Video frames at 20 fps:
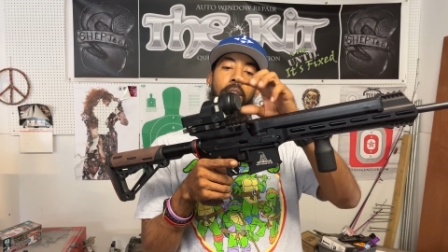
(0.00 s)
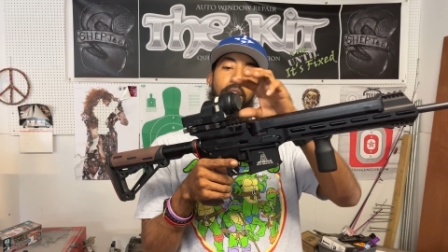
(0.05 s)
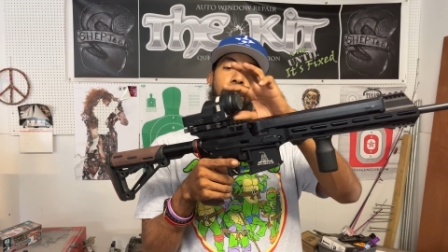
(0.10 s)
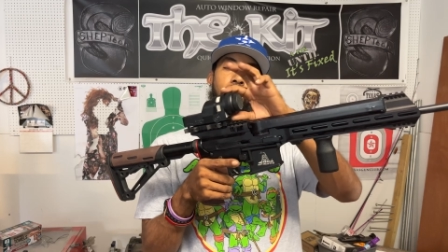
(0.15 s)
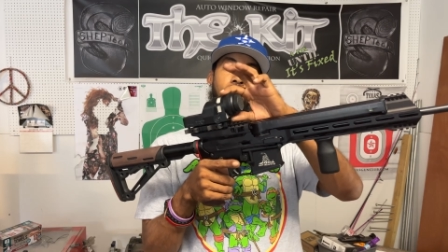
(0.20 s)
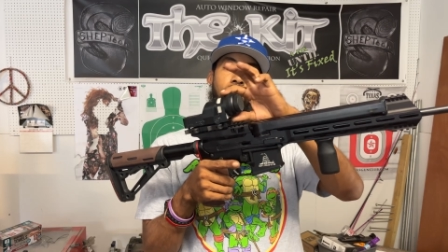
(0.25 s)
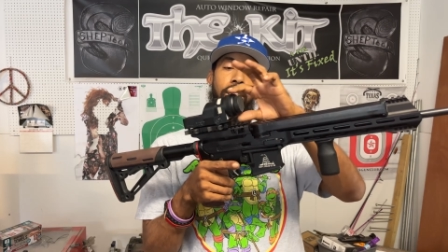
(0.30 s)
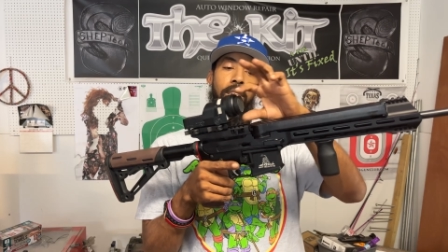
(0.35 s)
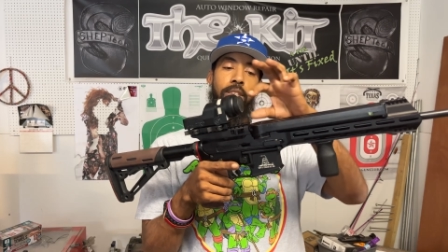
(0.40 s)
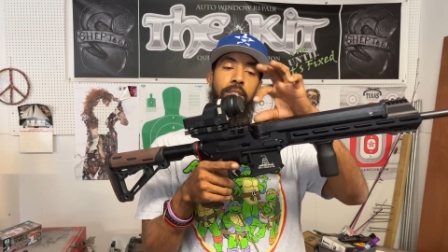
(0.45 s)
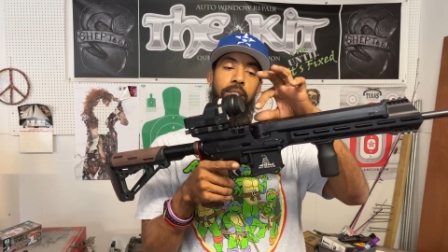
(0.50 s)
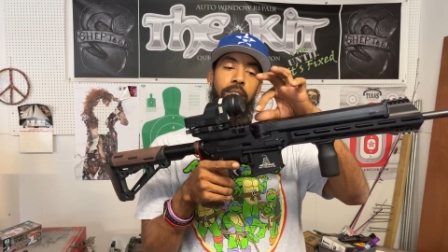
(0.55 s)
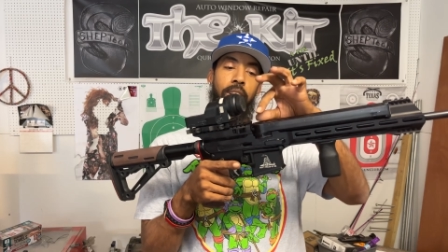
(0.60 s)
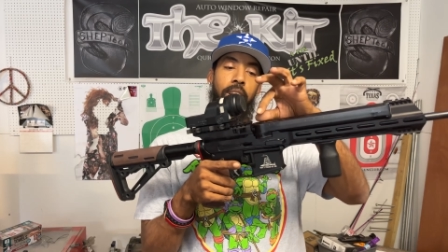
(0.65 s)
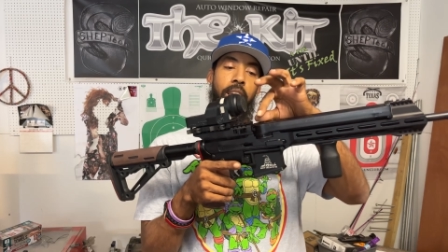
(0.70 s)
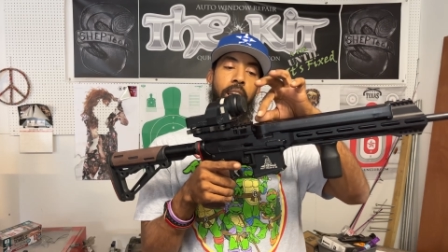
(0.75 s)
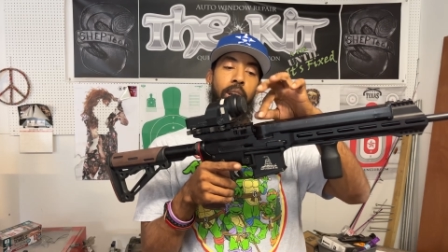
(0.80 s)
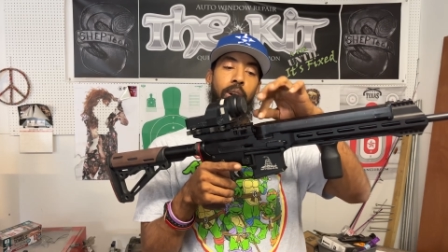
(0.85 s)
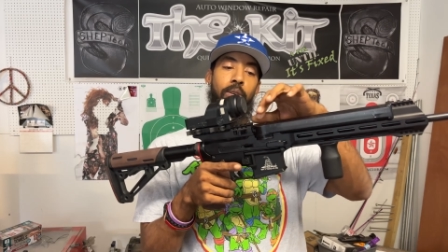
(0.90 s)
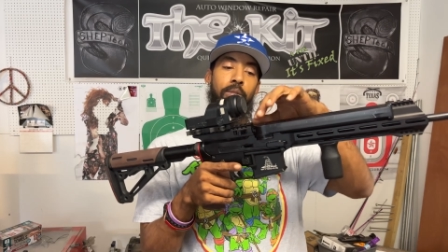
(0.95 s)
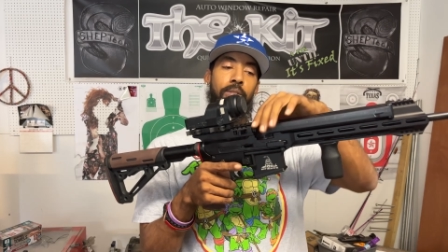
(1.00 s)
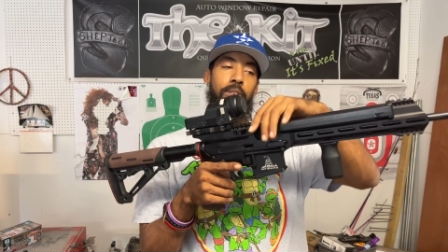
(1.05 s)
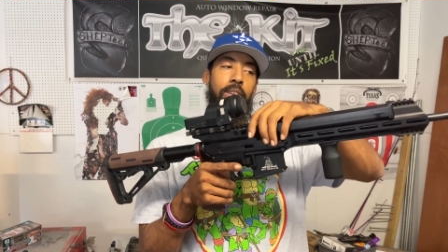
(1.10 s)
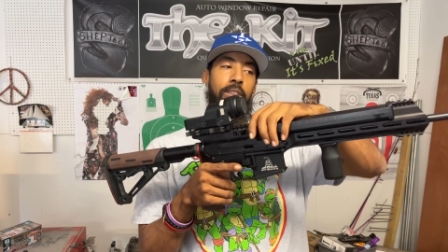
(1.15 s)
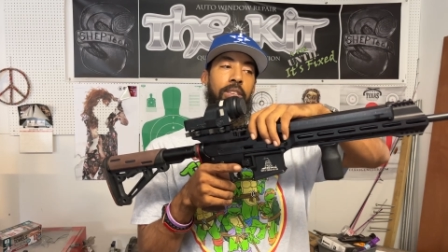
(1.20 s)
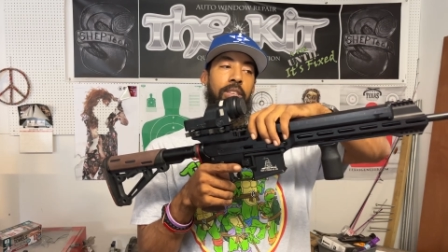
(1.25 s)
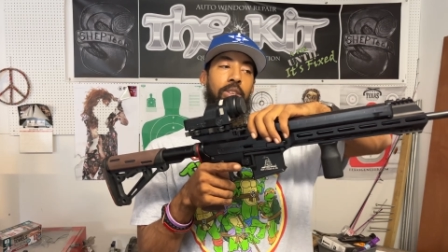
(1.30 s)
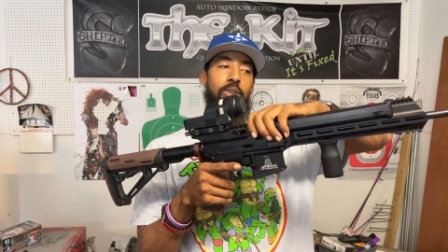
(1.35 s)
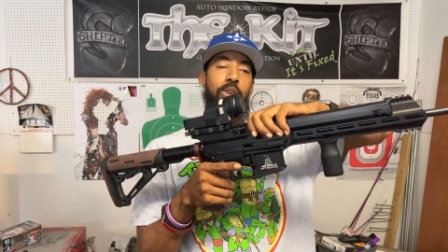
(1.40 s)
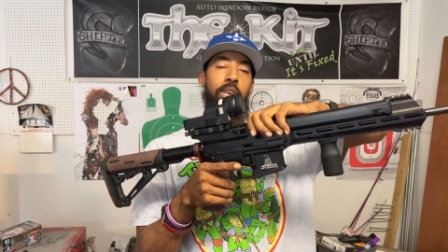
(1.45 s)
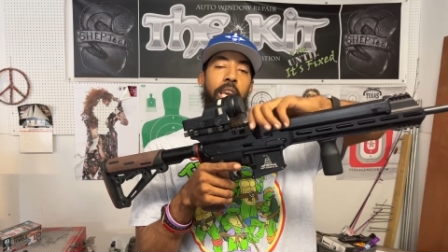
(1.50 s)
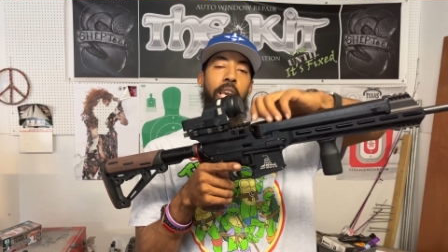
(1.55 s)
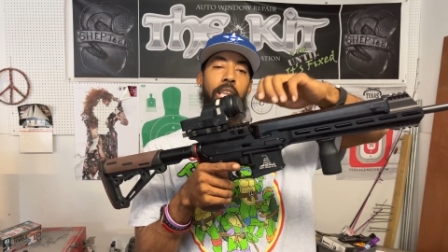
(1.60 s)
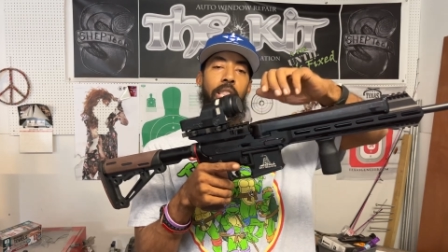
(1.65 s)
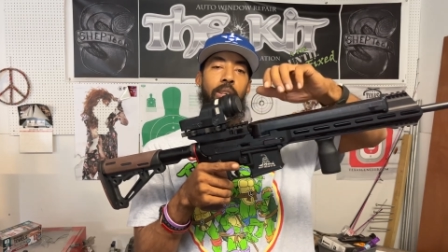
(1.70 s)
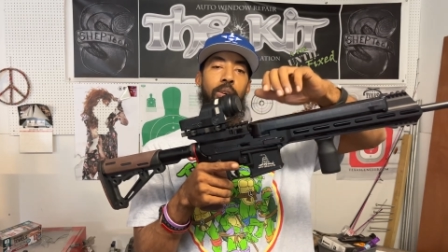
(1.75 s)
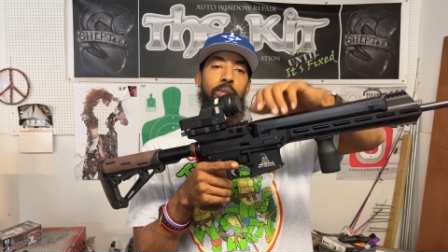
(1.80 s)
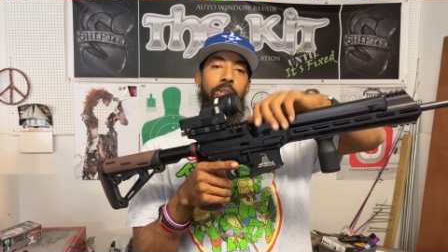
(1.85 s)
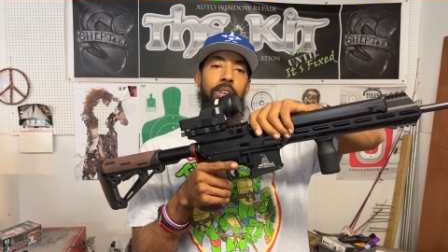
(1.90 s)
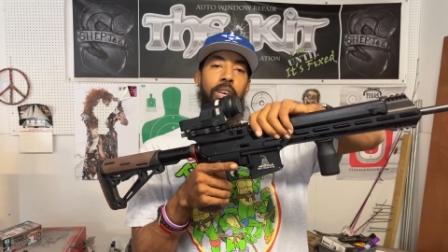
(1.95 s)
then this is going to hang over this and you can't
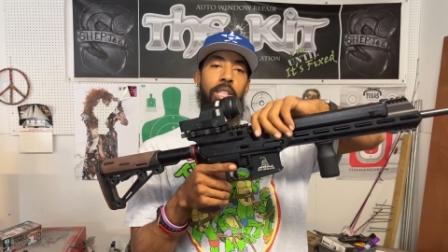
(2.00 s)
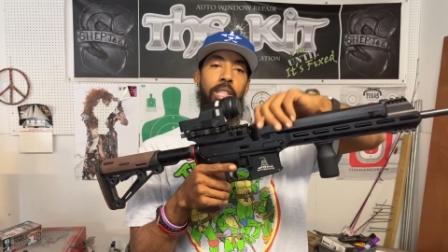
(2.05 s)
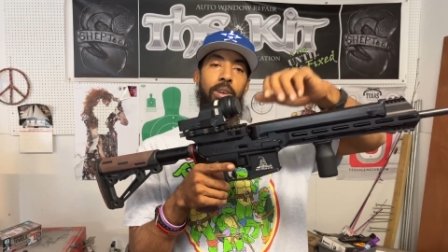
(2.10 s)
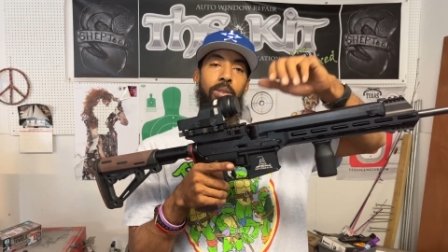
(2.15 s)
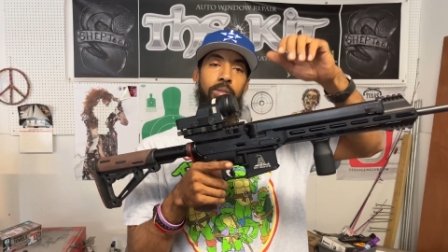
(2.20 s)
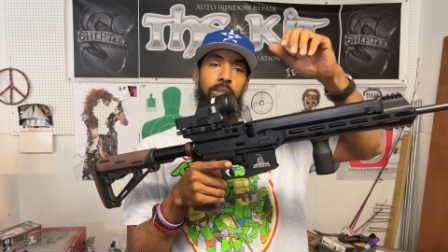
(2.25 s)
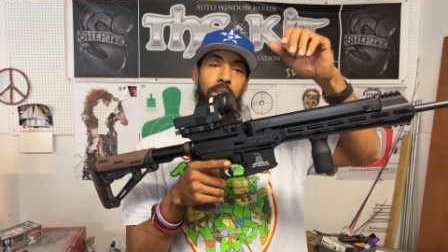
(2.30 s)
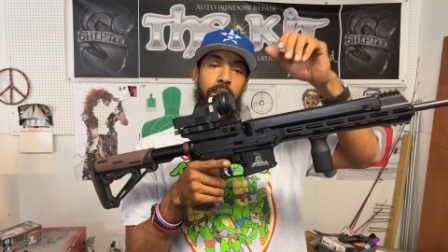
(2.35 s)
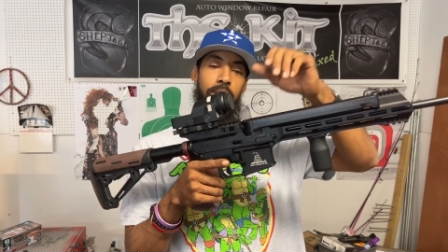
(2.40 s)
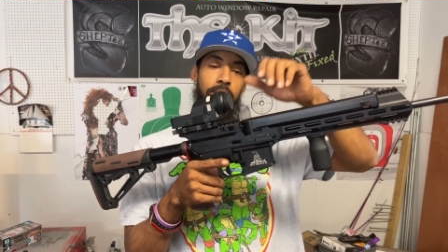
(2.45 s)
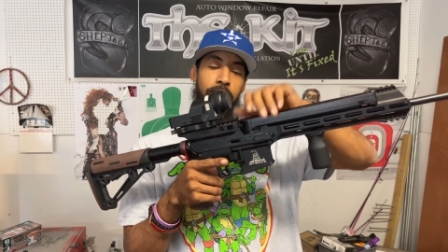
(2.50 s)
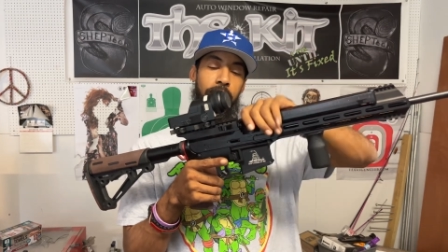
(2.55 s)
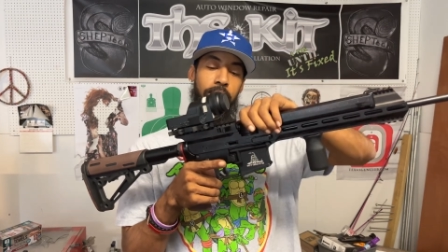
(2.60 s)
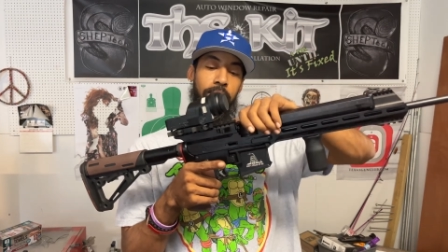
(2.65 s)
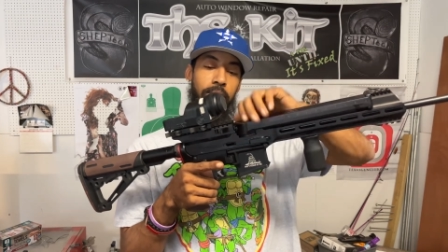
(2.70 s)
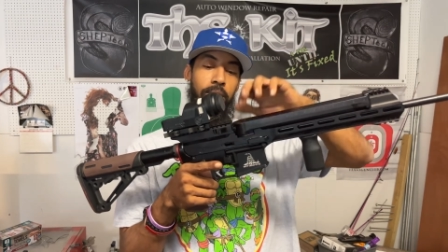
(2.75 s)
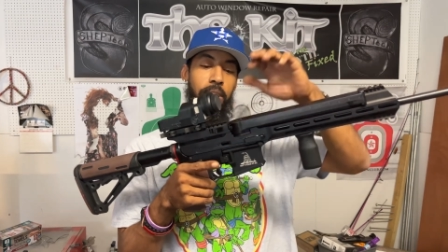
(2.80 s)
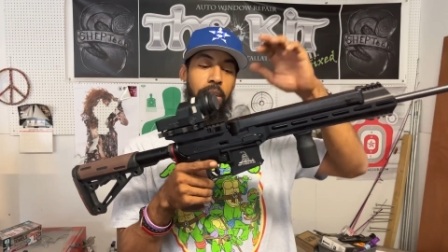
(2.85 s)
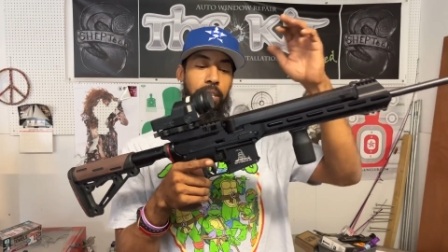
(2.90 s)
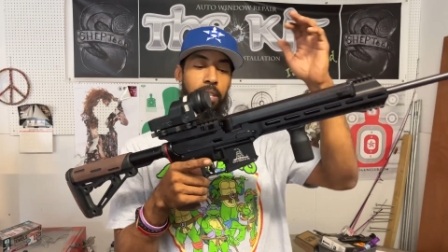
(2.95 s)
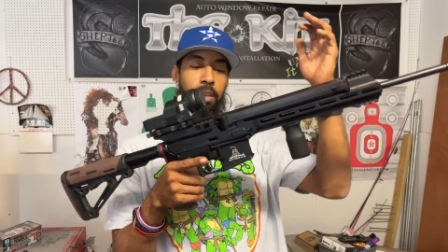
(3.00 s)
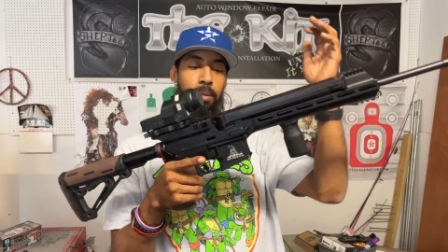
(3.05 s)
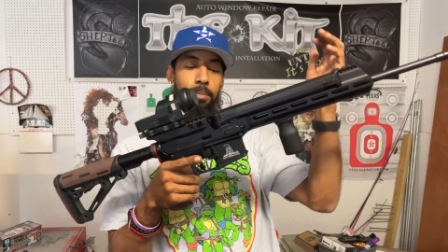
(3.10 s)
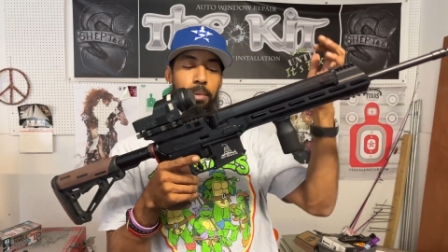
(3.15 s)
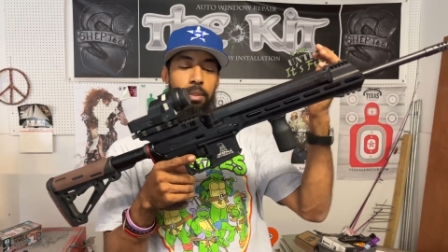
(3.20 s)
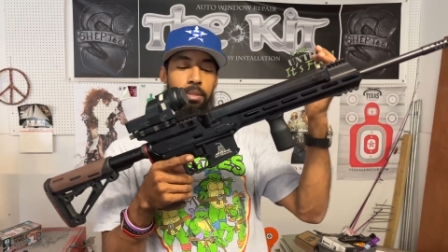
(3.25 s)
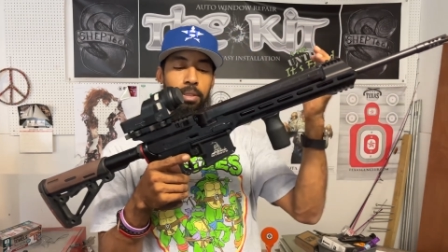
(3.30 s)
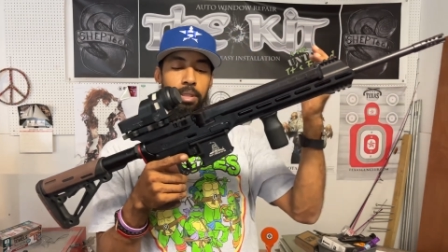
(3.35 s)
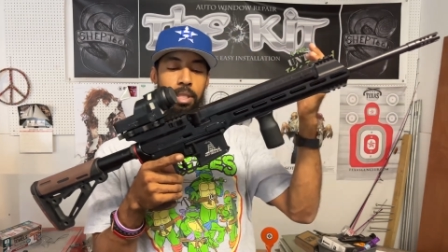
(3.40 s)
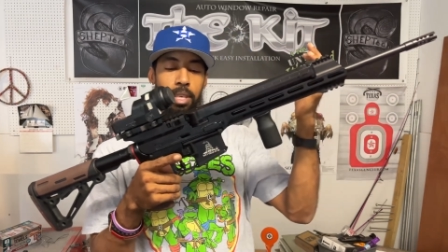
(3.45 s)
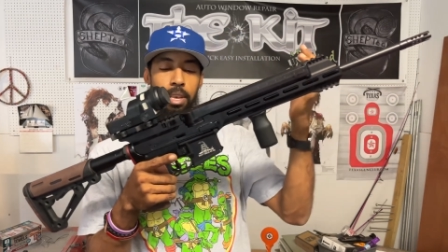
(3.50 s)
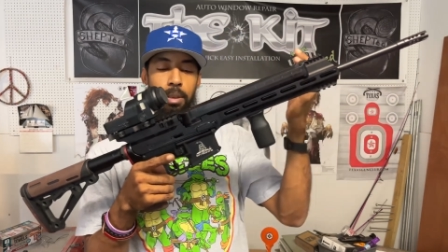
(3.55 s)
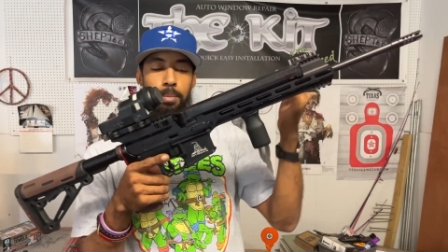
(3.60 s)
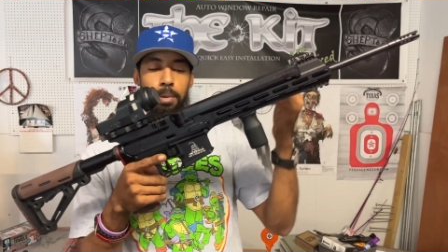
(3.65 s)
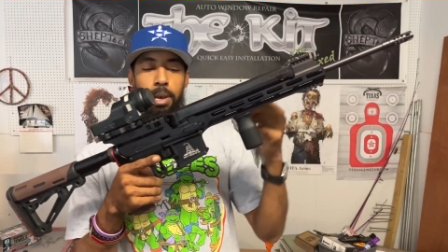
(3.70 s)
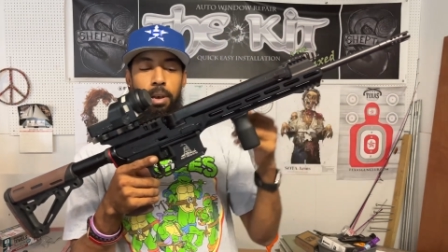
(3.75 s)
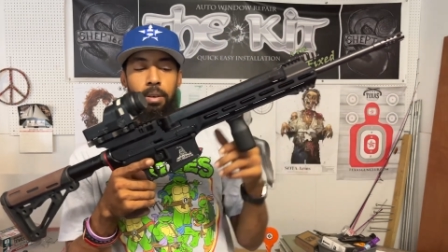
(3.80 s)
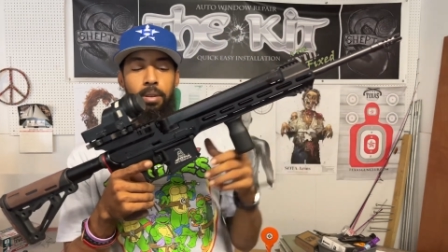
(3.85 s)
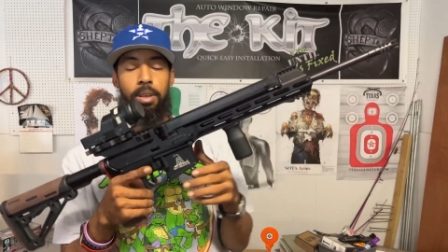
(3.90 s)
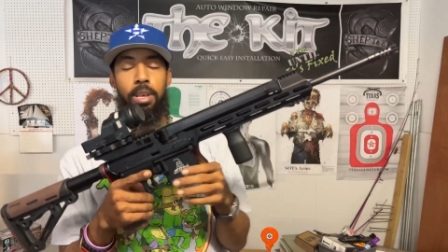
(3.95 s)
load and unload this. So that's something else to think
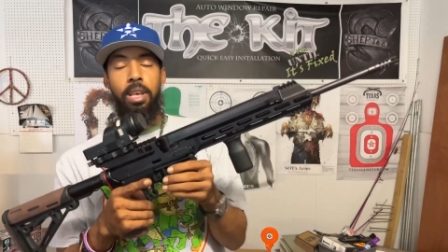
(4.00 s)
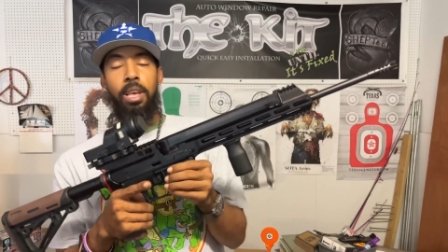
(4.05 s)
about.